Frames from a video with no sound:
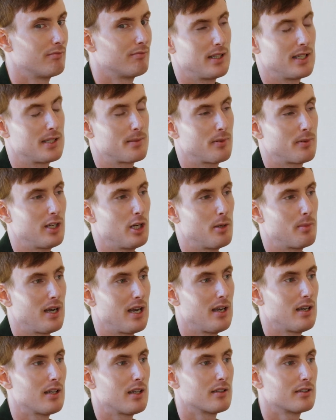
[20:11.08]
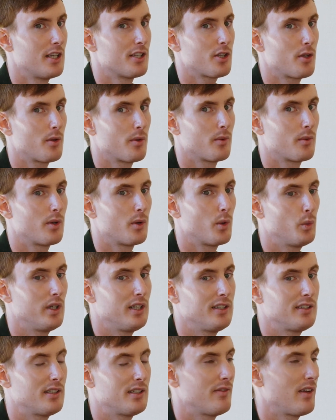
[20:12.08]
it's pretty open-ended. So we
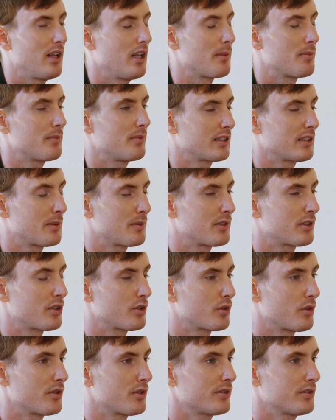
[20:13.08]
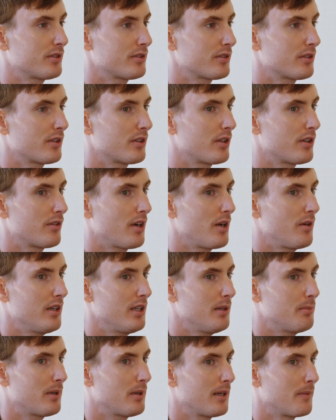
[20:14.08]
need to develop like some of those controls around
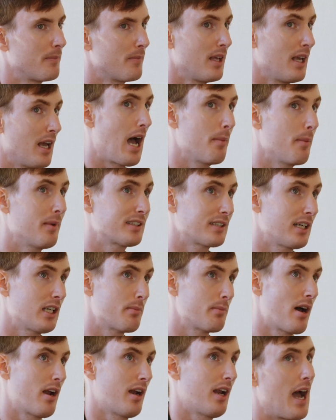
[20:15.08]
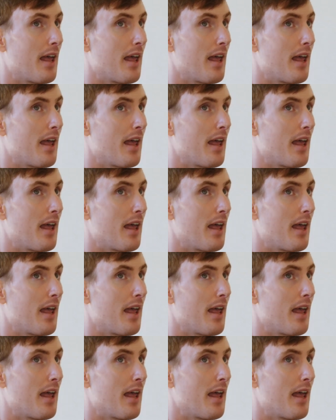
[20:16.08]
it, but I'm excited about it.